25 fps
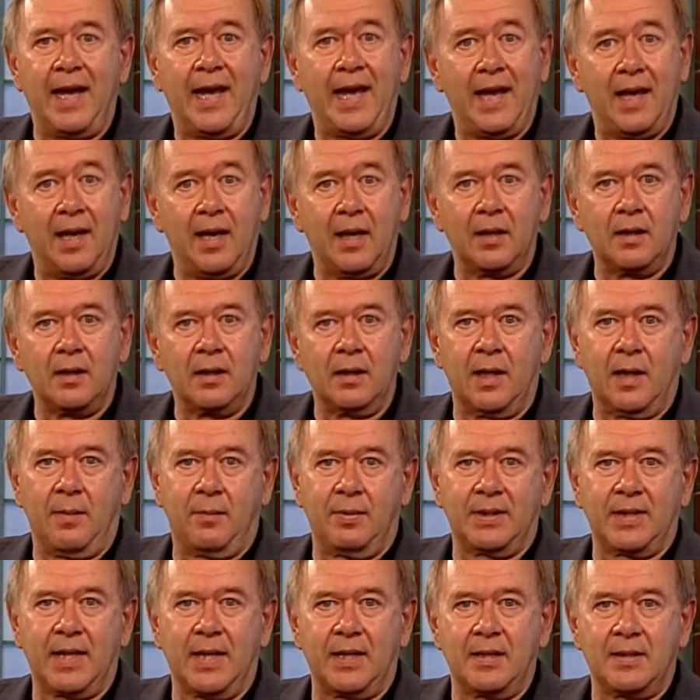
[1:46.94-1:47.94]
and
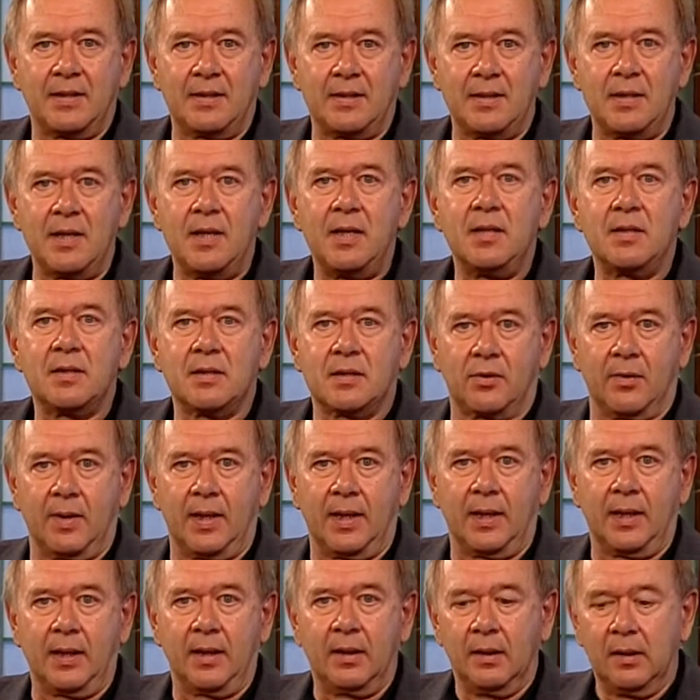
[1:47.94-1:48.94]
hepatitis C
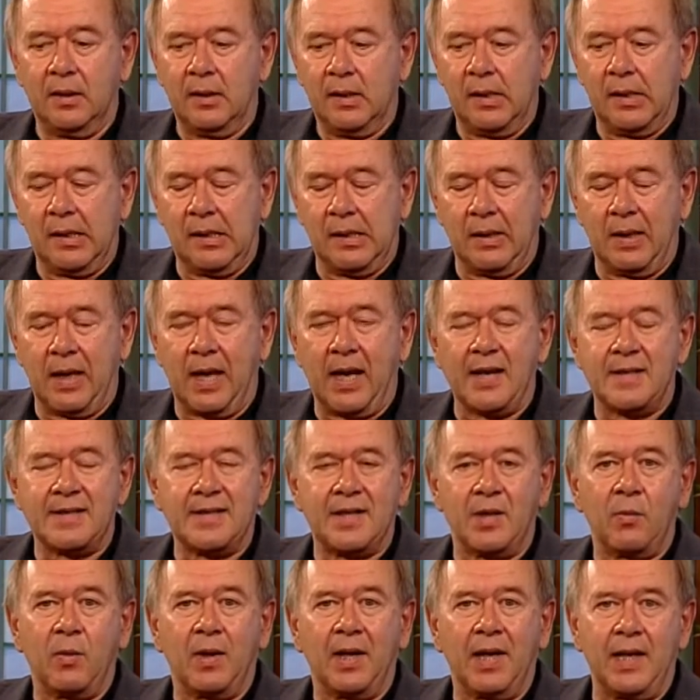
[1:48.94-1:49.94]
screening as
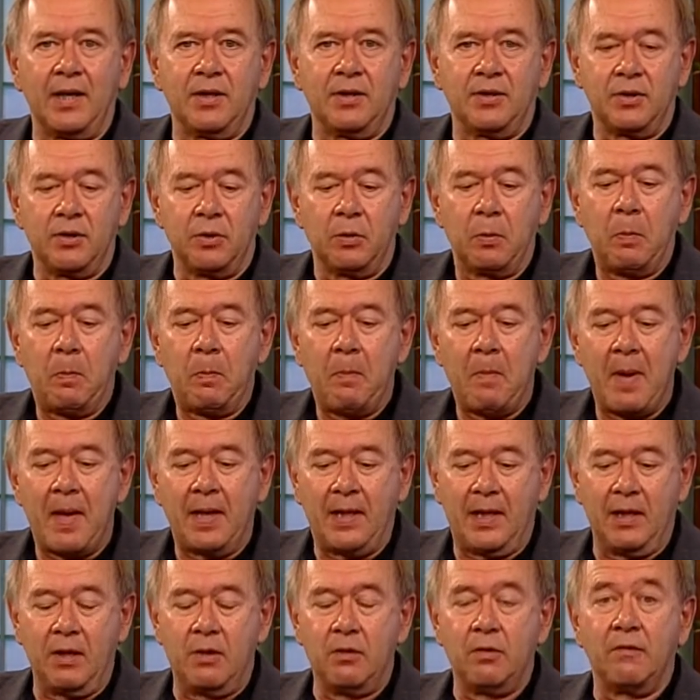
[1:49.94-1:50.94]
they relate to
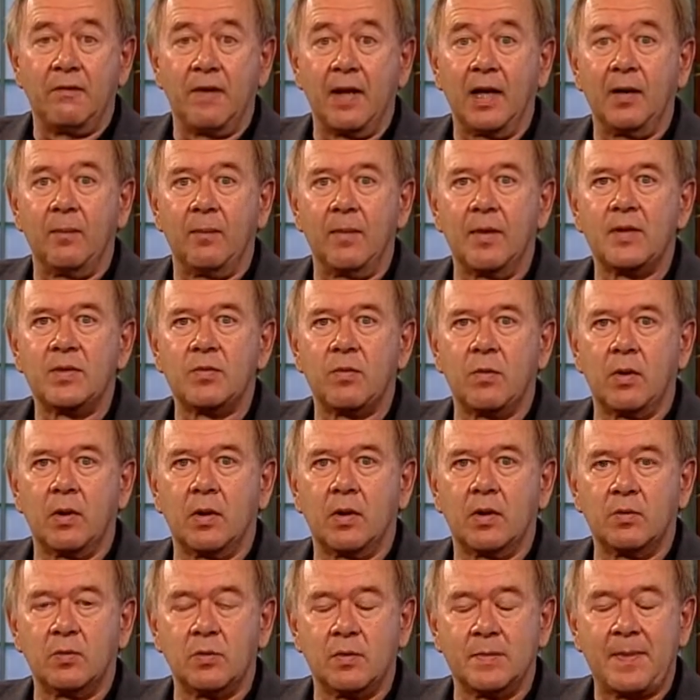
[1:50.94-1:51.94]
many new developments
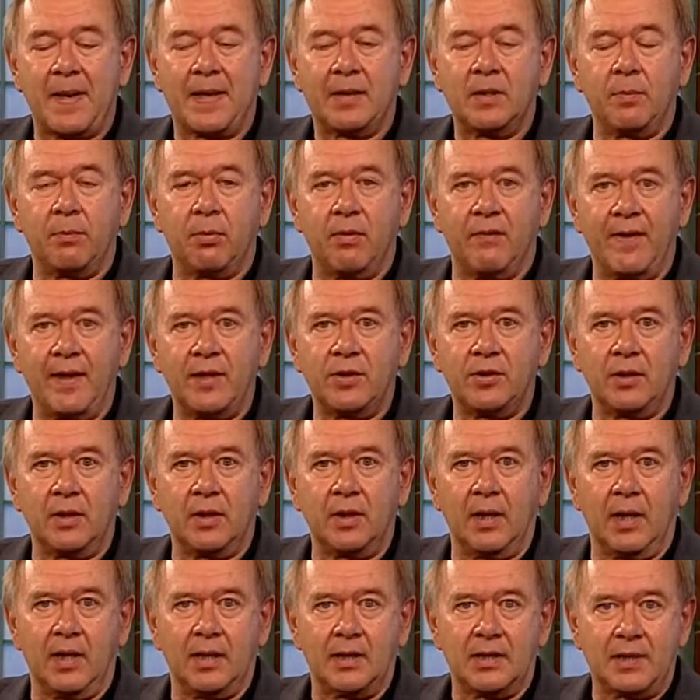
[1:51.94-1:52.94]
with respect to prevention,
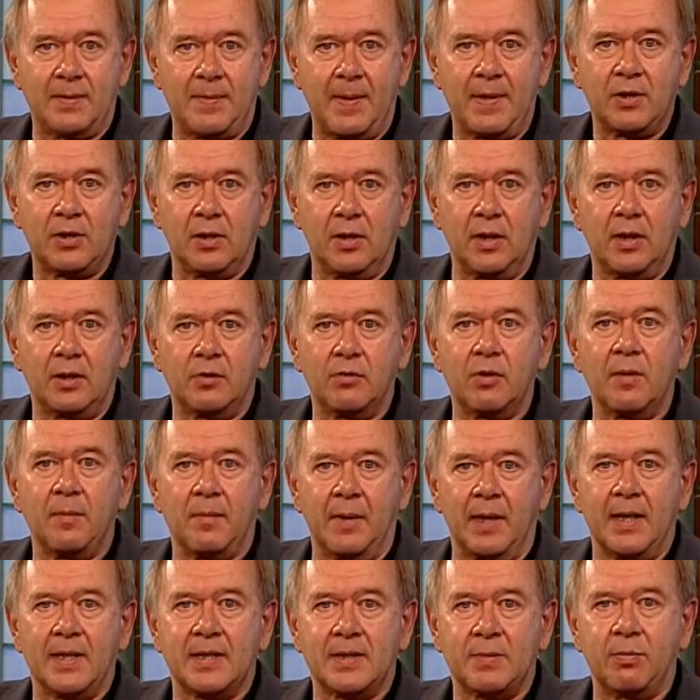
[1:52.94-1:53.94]
especially
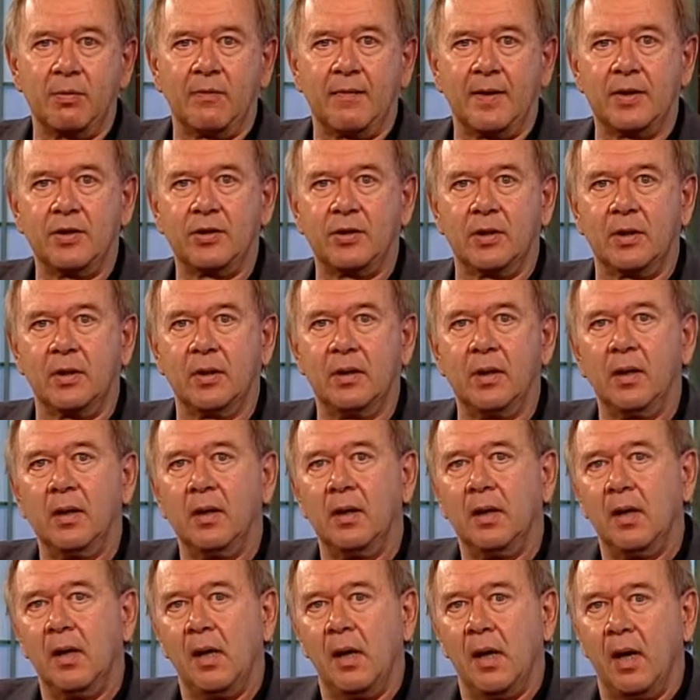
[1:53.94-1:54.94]
treatment as prevention.
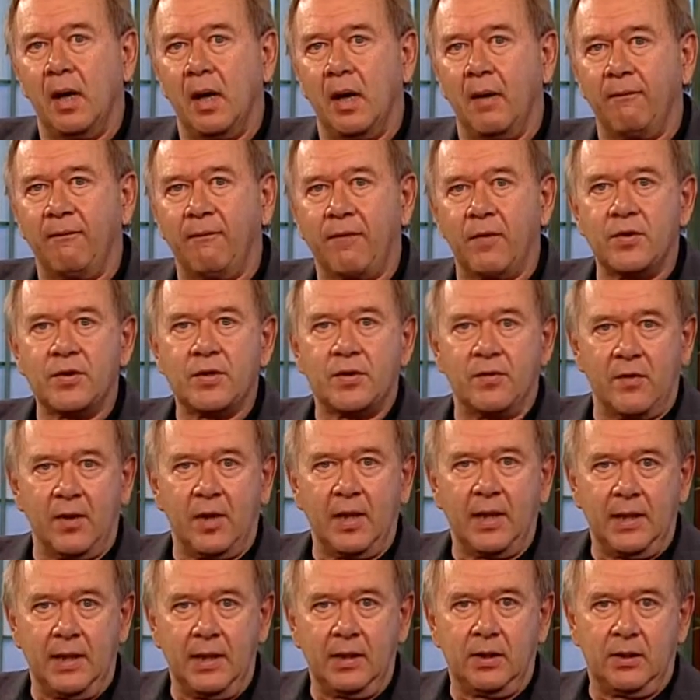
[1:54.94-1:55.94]
First of all,
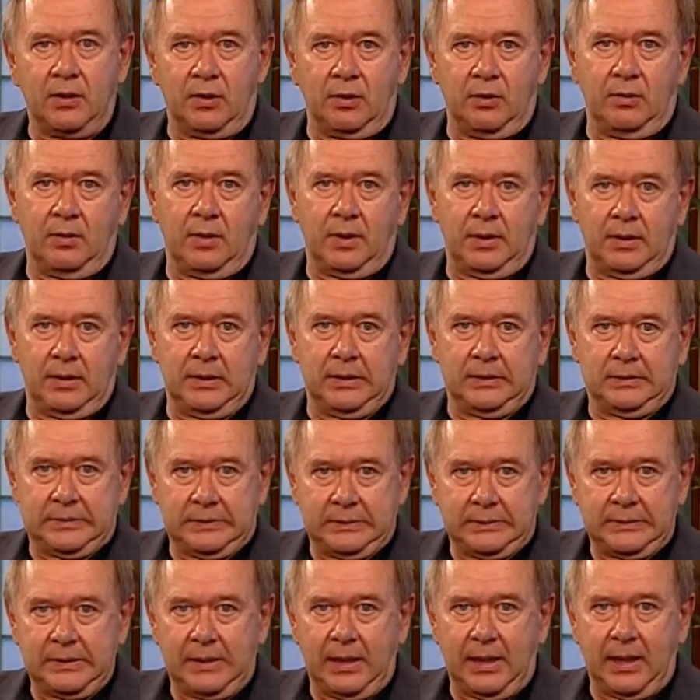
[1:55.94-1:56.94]
I need to
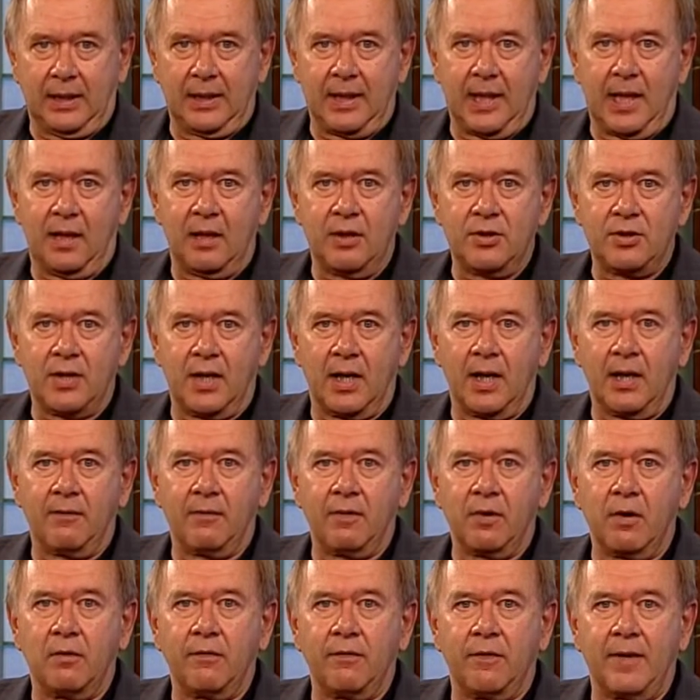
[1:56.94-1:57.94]
acknowledge that I have
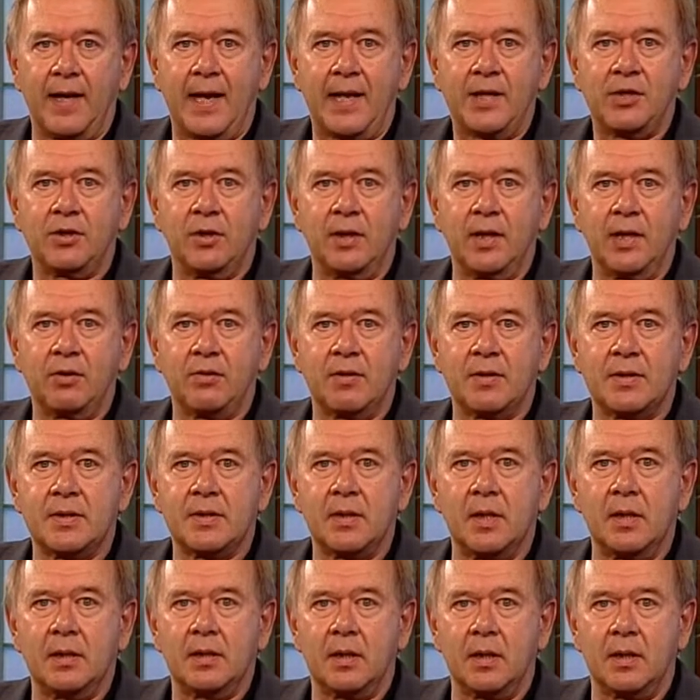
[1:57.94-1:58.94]
no financial interest
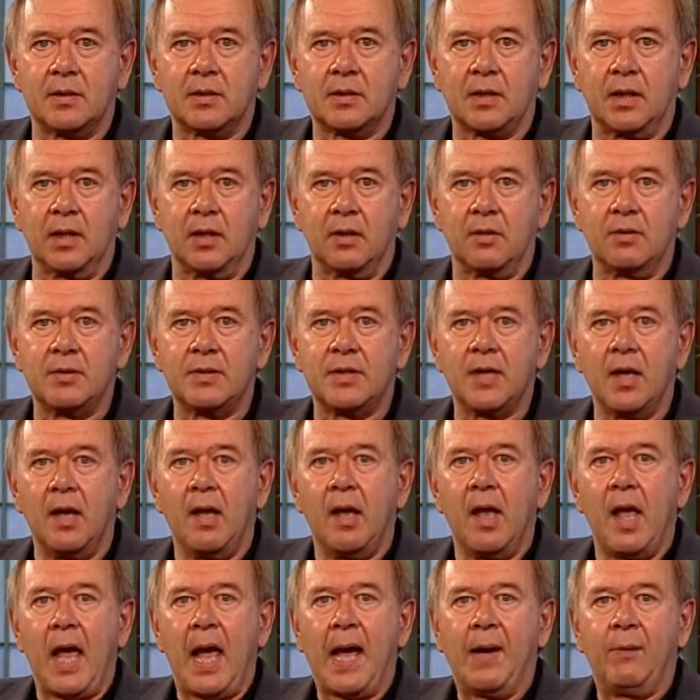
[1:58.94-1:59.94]
to disclose.
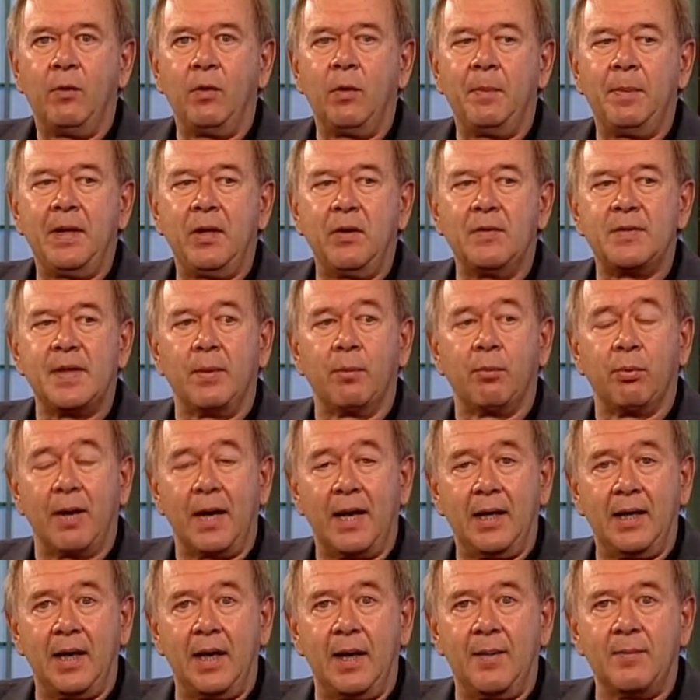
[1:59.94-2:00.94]
I will be using
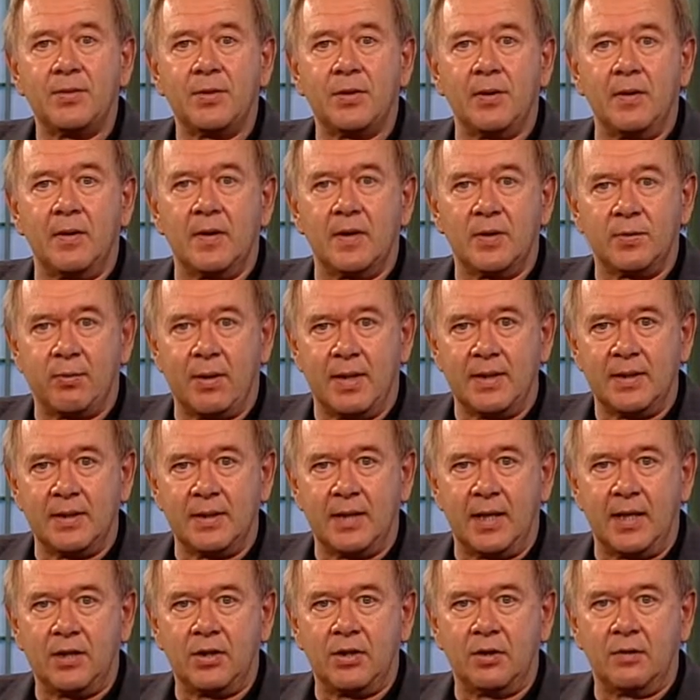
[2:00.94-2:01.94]
brand names during this
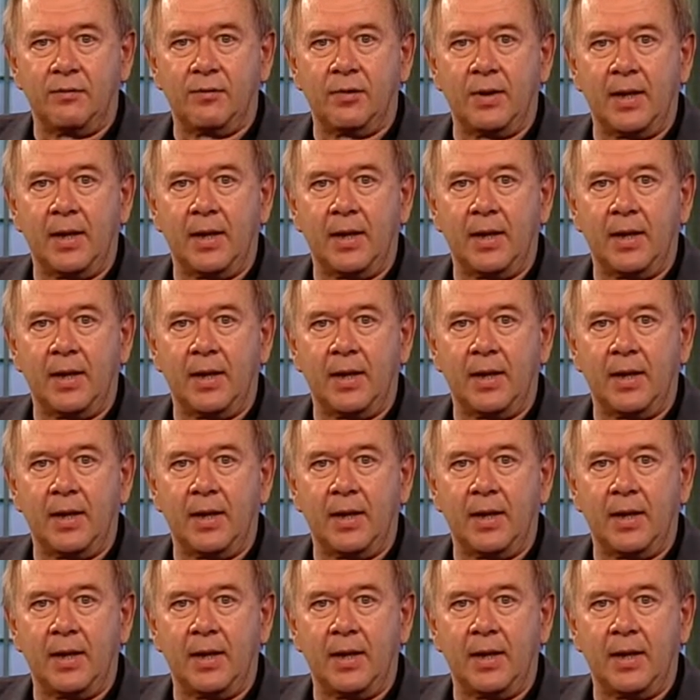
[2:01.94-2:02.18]
presentation for